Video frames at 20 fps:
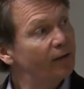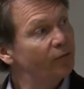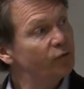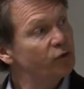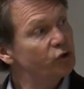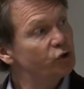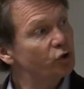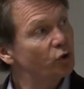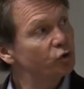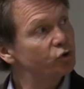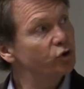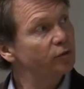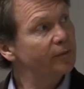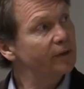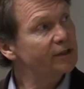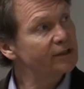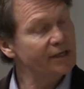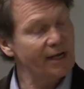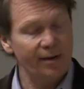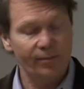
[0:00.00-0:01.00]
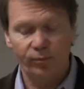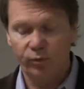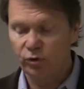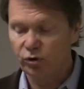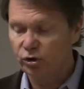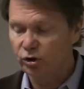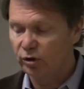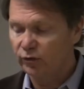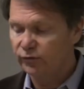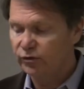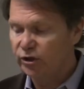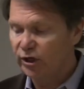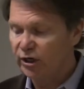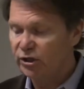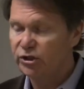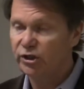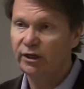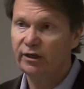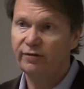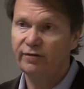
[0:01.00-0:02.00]
We showed some examples of
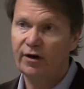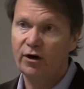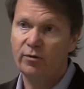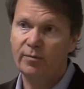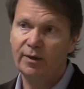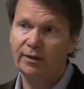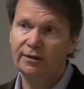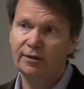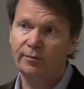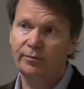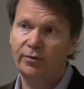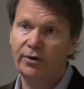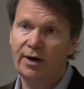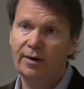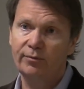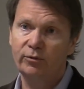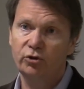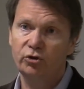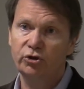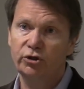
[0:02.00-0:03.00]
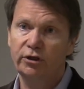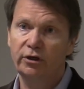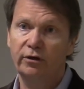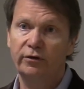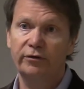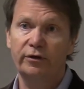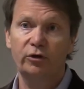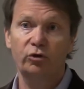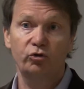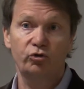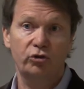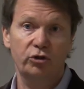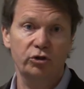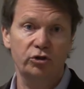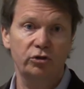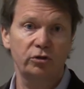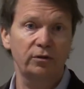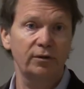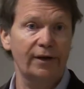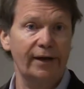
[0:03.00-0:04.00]
changing environmental parameters here, the
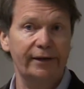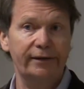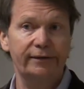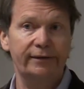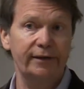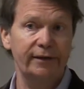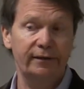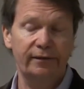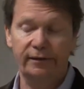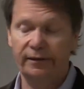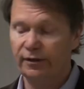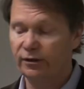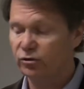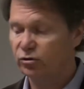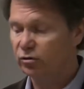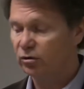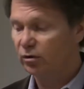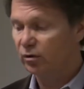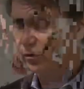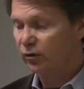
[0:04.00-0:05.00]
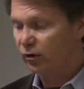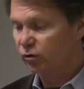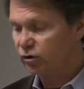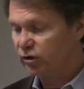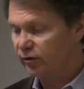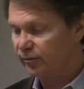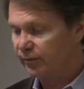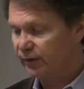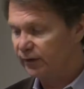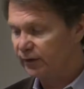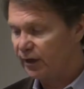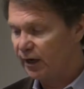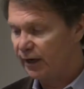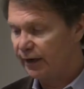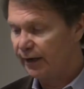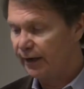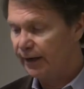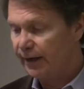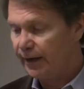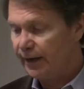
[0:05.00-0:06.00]
nutrition, lactate, glycerol, those have been
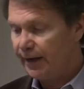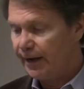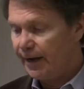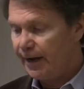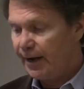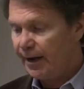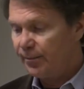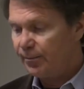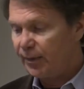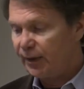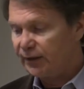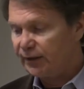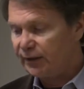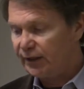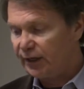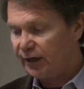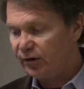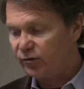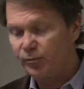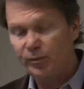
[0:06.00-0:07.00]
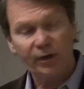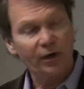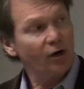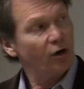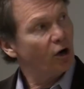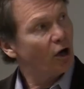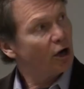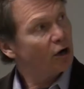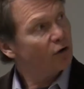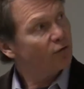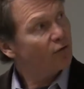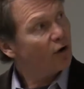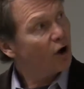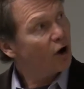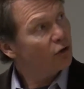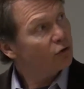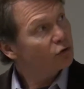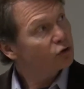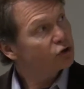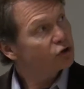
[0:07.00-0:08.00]
done. But there have been a lot of
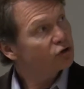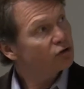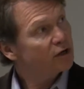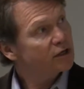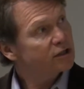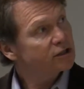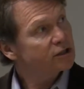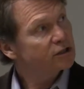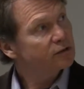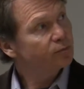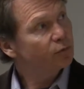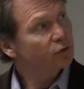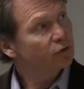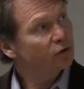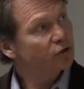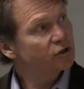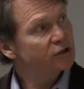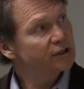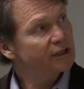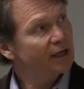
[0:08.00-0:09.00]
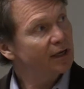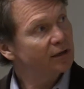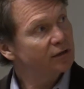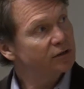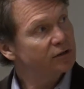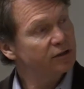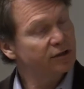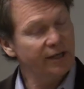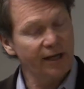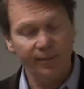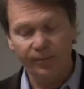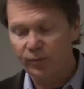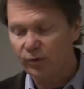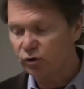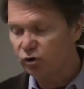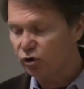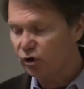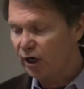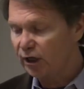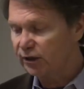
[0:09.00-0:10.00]
other stresses put on cells,
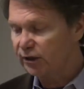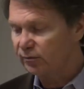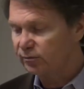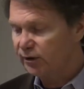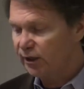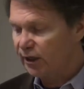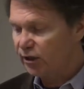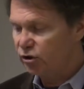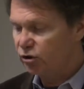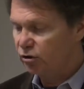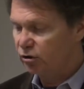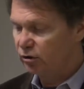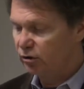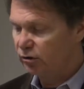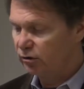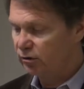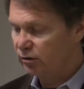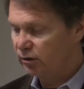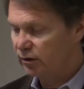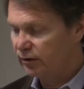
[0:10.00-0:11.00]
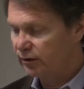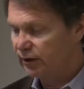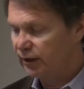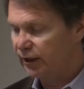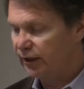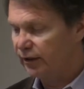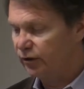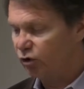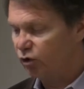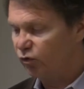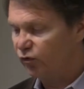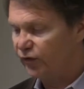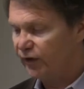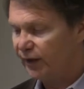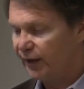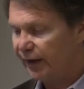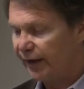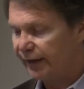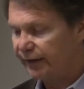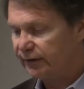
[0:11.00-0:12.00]
temperature adaptation,
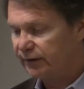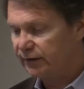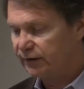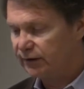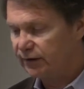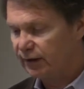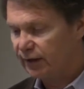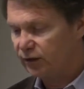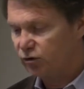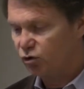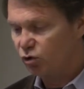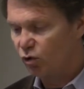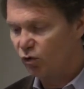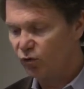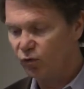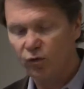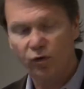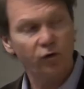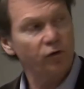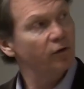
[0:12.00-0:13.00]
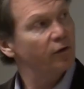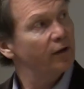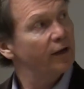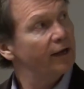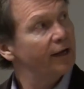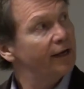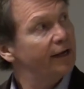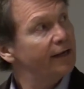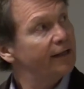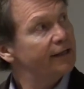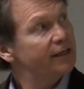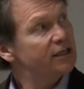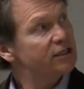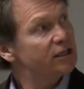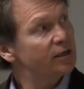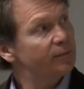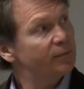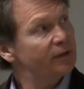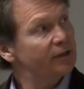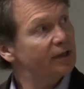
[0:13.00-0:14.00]
UV light, and so forth. These
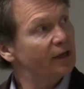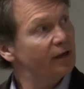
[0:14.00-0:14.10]
have been